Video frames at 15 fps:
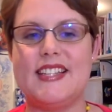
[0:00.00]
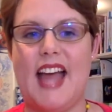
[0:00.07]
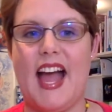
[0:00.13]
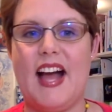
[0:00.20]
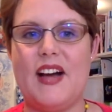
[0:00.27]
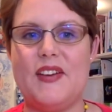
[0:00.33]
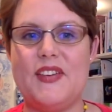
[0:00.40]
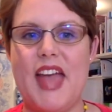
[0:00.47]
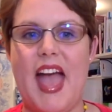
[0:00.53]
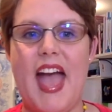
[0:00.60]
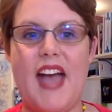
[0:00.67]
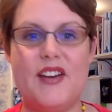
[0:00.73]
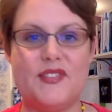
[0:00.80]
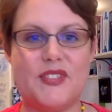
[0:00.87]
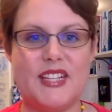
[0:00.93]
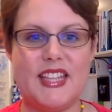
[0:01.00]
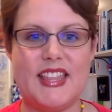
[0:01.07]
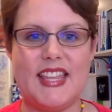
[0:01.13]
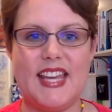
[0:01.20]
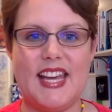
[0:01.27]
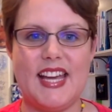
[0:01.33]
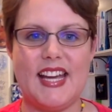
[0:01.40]
down
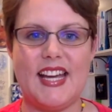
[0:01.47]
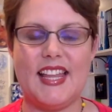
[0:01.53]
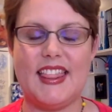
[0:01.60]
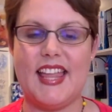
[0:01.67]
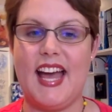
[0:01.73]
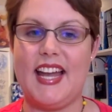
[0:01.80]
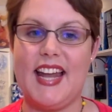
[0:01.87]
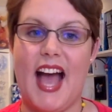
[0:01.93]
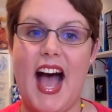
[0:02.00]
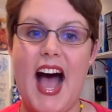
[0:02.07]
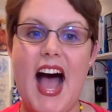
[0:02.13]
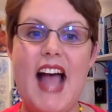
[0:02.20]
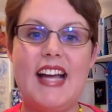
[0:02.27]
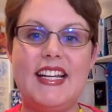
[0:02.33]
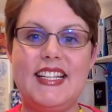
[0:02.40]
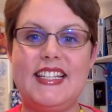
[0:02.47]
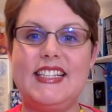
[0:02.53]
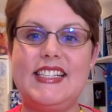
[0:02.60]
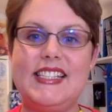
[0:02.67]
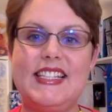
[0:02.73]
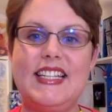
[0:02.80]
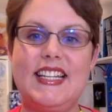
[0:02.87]
everything that I
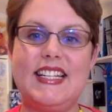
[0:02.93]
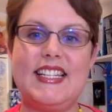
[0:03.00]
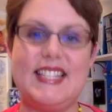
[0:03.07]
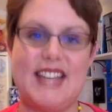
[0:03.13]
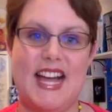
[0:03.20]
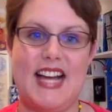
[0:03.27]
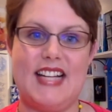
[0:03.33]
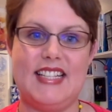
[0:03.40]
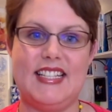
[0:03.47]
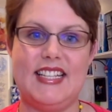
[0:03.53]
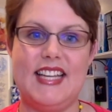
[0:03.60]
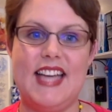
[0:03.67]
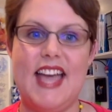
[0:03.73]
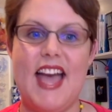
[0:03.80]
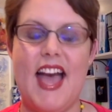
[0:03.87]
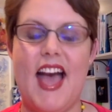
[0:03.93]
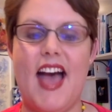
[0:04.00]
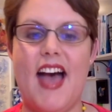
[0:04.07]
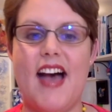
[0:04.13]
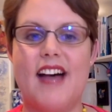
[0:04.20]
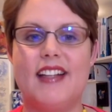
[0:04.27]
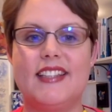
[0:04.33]
need to get done
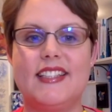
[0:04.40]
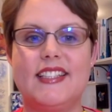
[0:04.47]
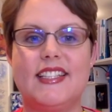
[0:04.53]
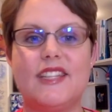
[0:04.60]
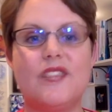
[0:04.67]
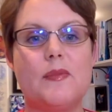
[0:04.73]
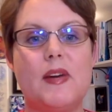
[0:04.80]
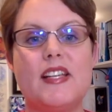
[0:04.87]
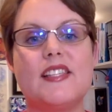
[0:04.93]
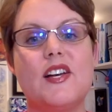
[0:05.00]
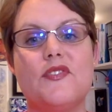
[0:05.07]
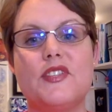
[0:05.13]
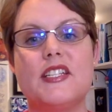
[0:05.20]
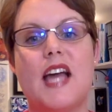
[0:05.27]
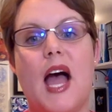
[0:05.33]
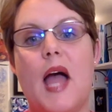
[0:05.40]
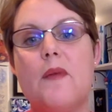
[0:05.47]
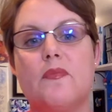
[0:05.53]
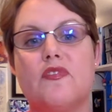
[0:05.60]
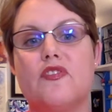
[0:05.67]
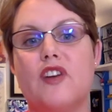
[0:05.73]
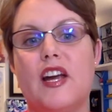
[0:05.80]
and giving myself a
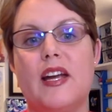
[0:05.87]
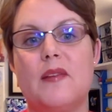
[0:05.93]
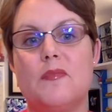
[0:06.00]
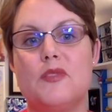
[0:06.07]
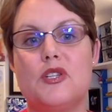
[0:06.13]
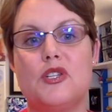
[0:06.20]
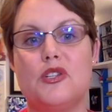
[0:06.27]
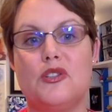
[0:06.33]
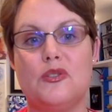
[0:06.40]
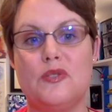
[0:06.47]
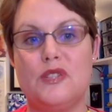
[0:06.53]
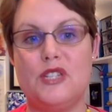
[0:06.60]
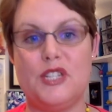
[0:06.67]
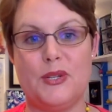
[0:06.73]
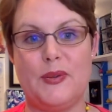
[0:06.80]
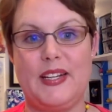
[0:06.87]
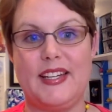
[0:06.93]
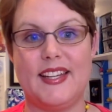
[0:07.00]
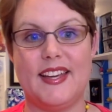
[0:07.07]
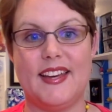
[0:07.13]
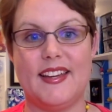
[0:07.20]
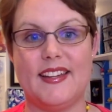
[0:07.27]
time frame to do
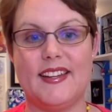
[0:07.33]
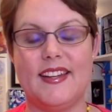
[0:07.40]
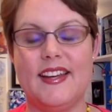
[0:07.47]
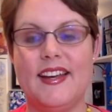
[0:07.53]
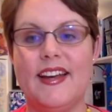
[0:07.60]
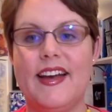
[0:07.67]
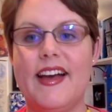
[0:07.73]
it in.